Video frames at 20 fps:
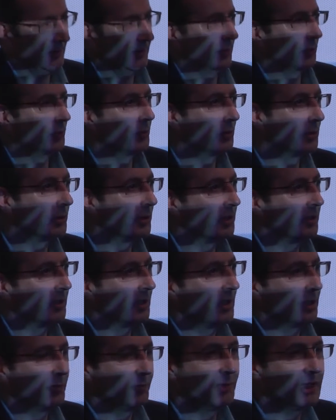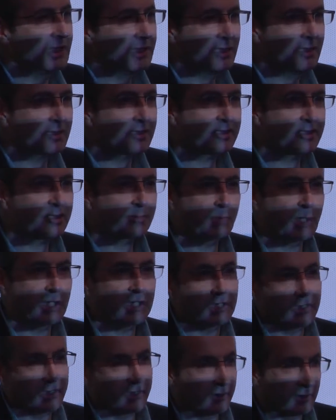or making
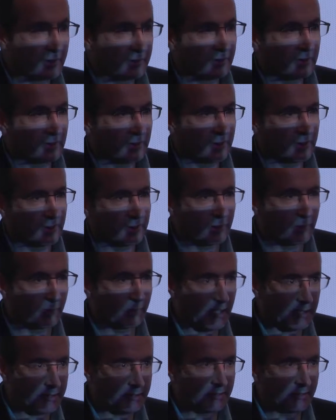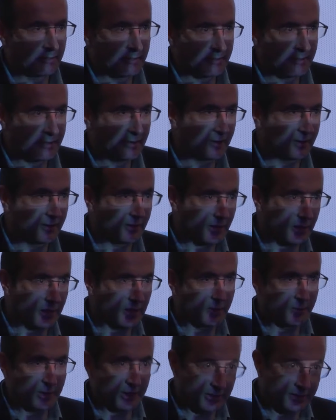spelling corrections in the
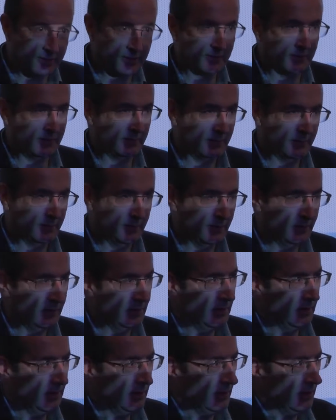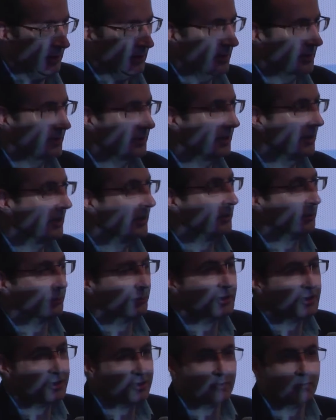comments. That's not the
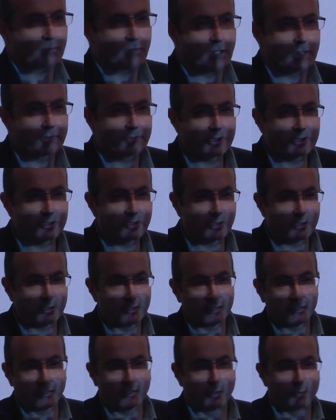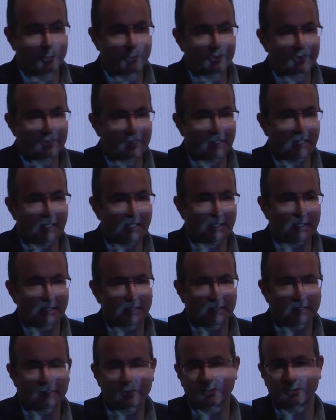reason why we joined OpenStack,
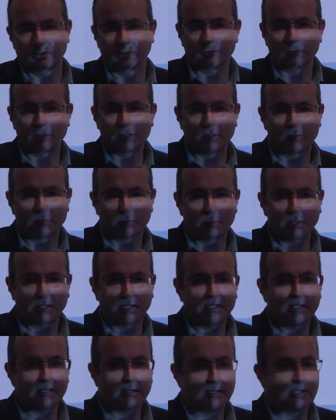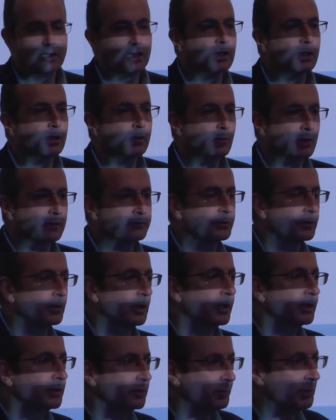and we don't play the game of
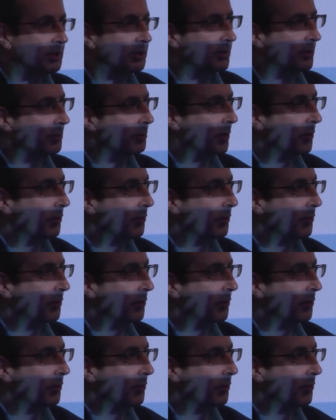trying to be number